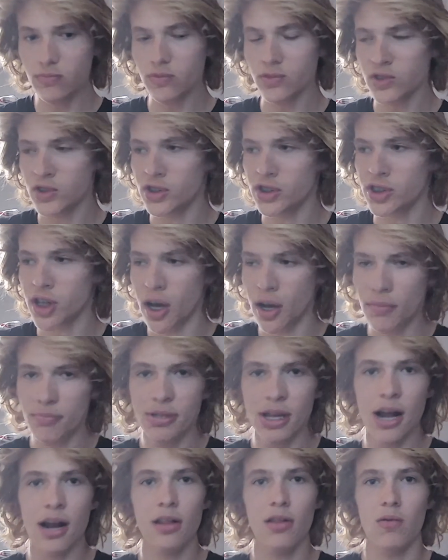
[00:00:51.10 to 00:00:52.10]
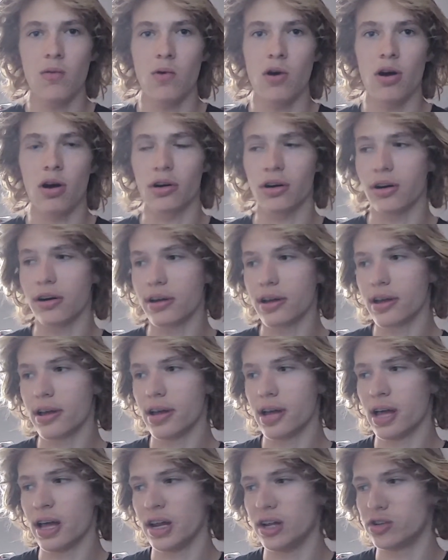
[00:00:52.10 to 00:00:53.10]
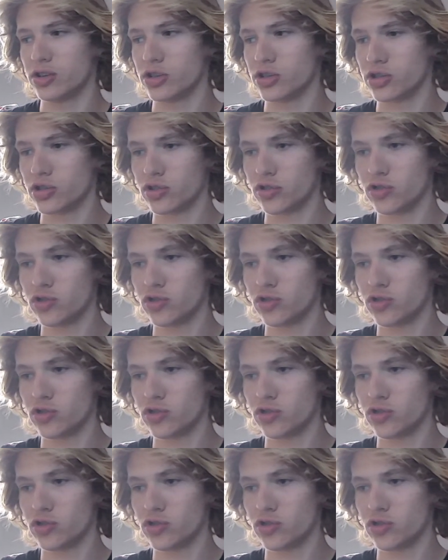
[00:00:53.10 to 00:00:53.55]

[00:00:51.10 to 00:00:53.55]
just comes out of the water. And it just,